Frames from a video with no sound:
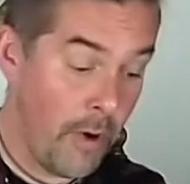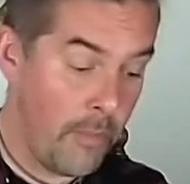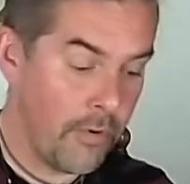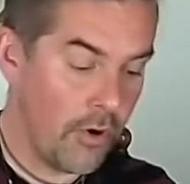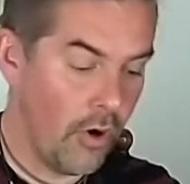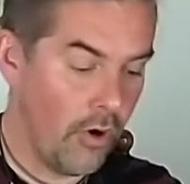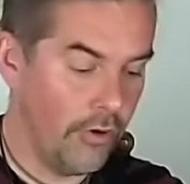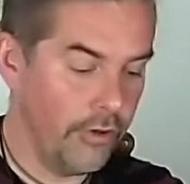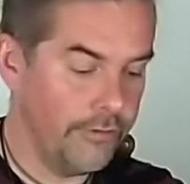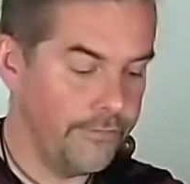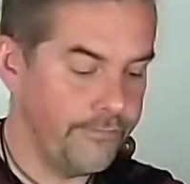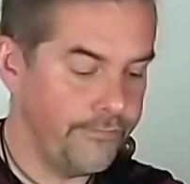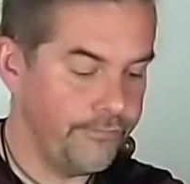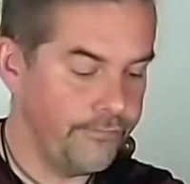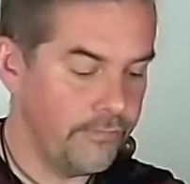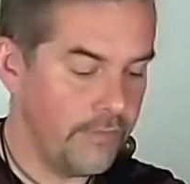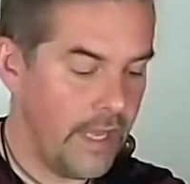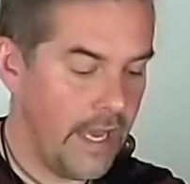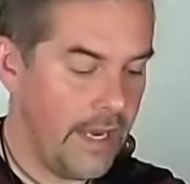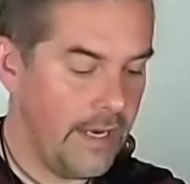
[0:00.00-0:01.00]
popcorn.
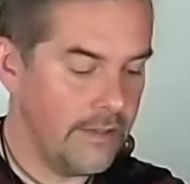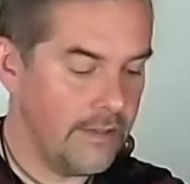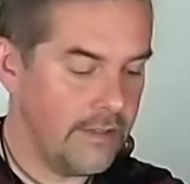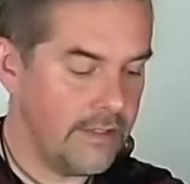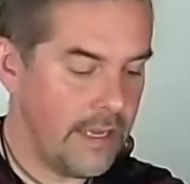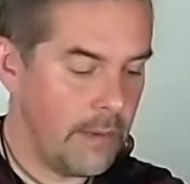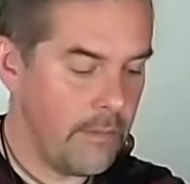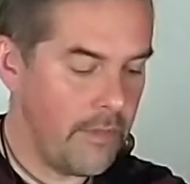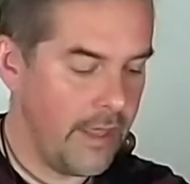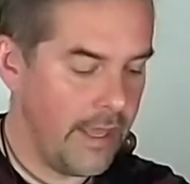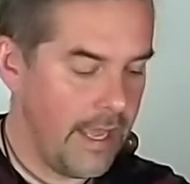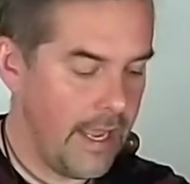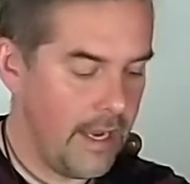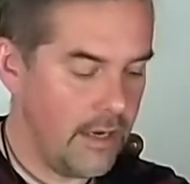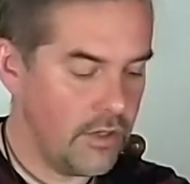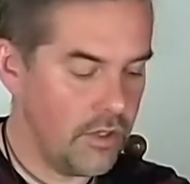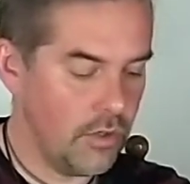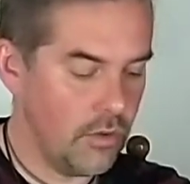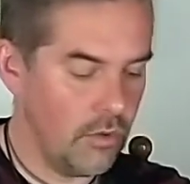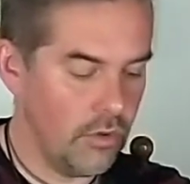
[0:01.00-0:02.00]
And it's the same thing
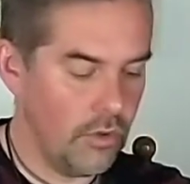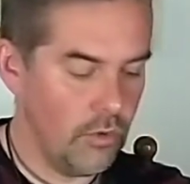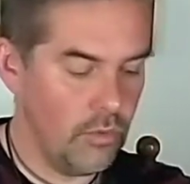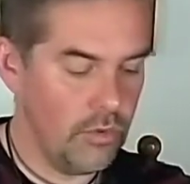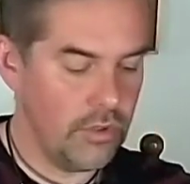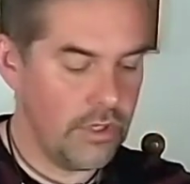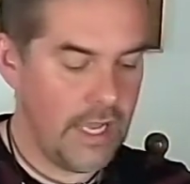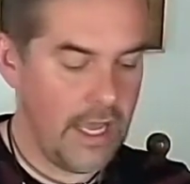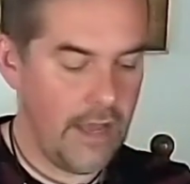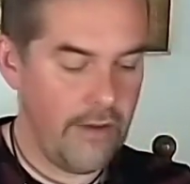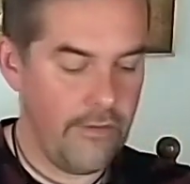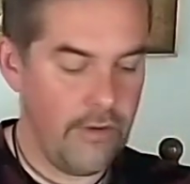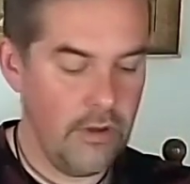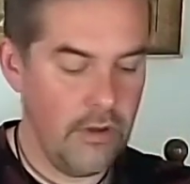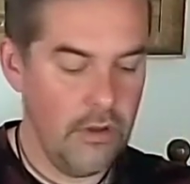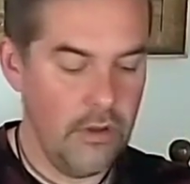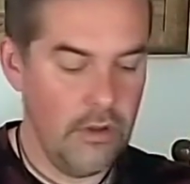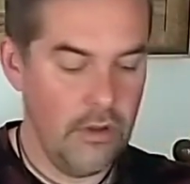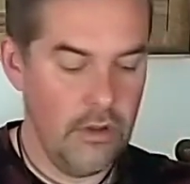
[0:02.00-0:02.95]
here too. You want to have